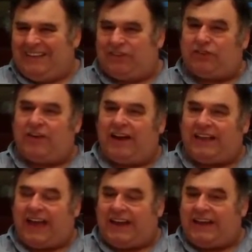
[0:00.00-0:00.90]
This is
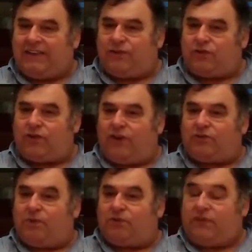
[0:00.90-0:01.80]
Ein Gedi. It's
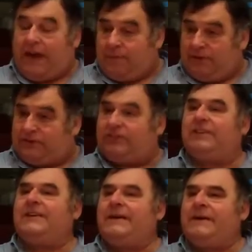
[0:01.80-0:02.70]
Israel's most famous